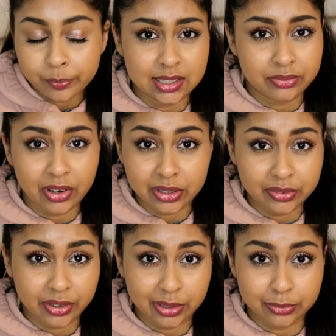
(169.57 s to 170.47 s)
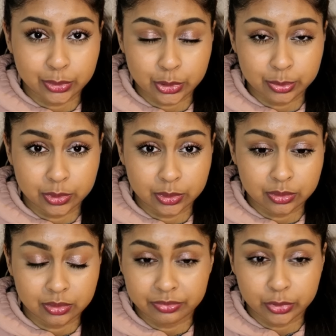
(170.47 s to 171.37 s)
It's very
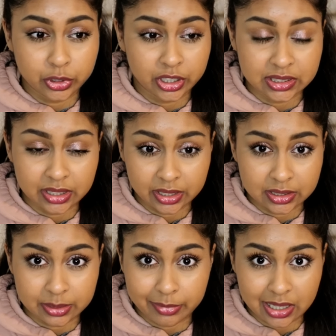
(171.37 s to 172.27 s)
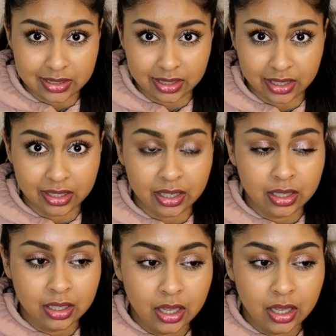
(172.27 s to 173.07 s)
affordable. $4.99 is amazing.